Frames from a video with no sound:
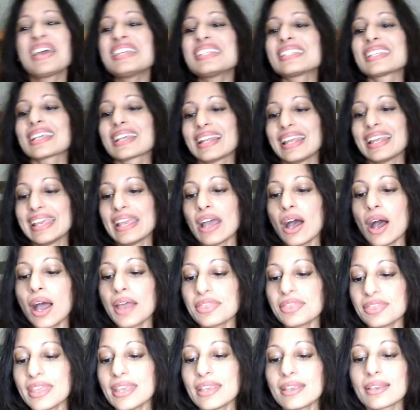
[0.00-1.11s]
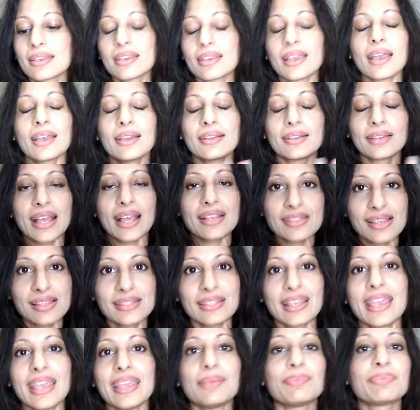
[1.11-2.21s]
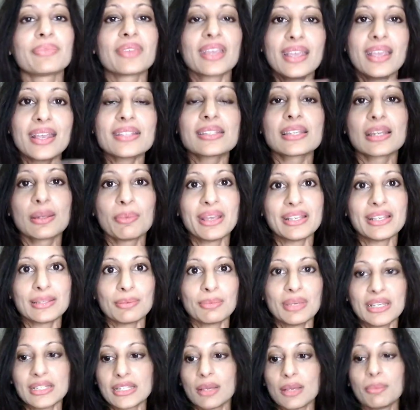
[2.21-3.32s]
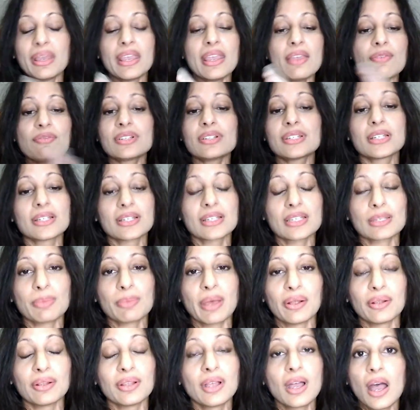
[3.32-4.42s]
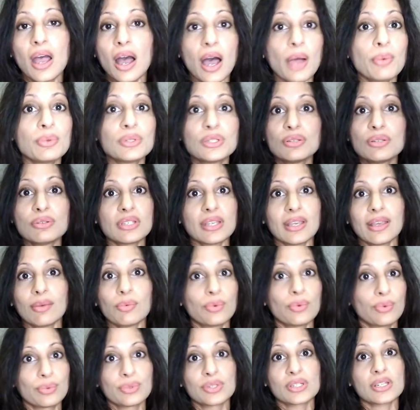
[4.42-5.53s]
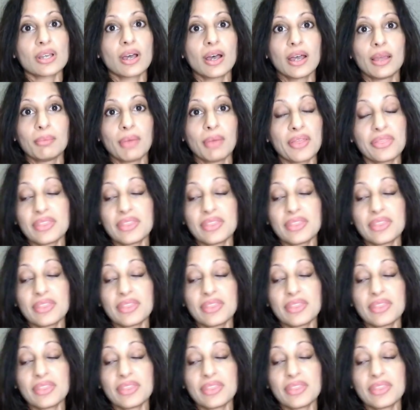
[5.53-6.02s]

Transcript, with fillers: Basically, I think, as I say, it's an amazing medium. If it didn't smell, I would use it all the time.